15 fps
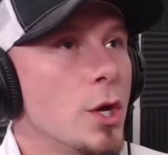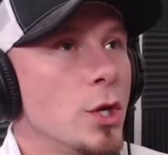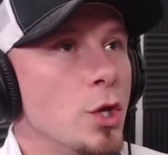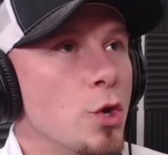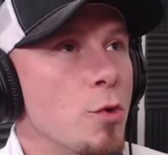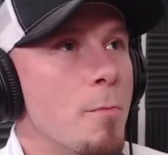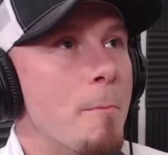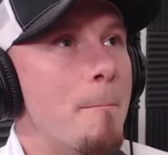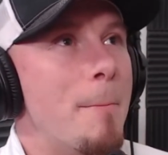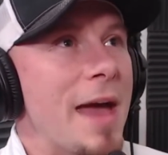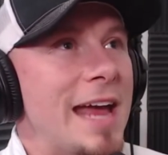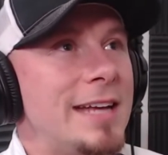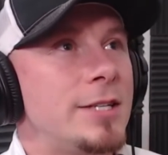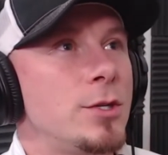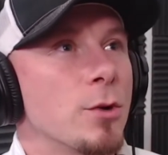You
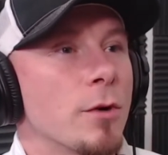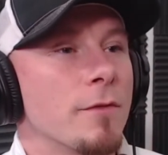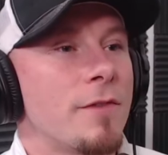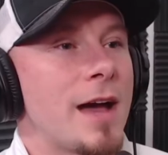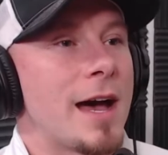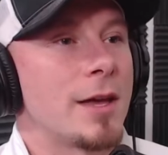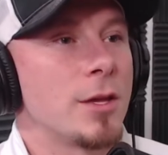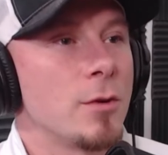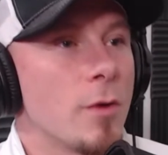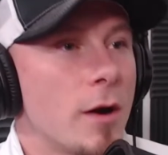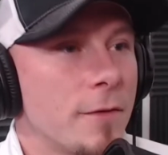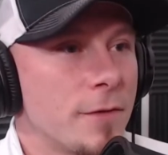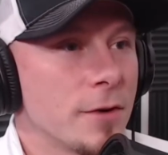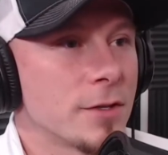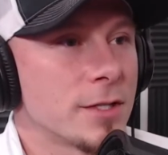base your value
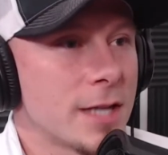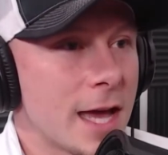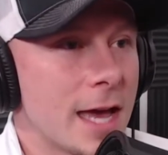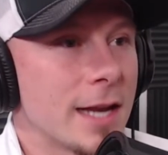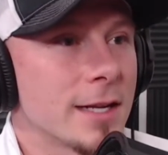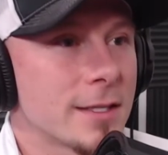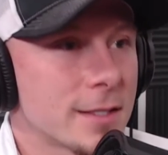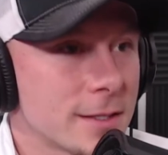off your status.